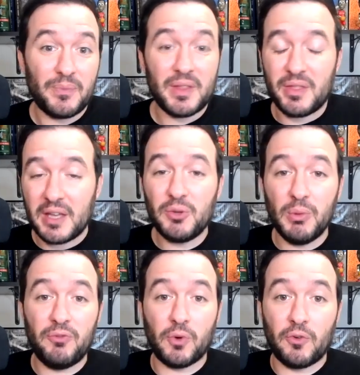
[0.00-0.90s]
Then you
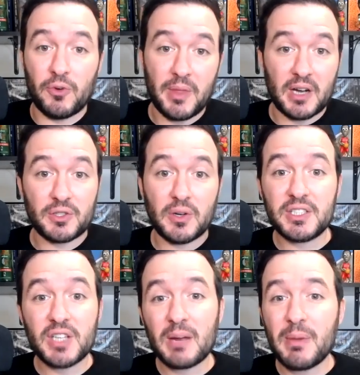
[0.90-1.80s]
move forward from there. So let's
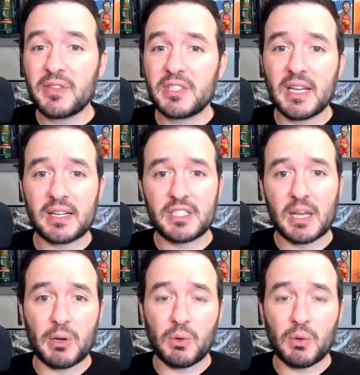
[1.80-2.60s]
talk about the second segment,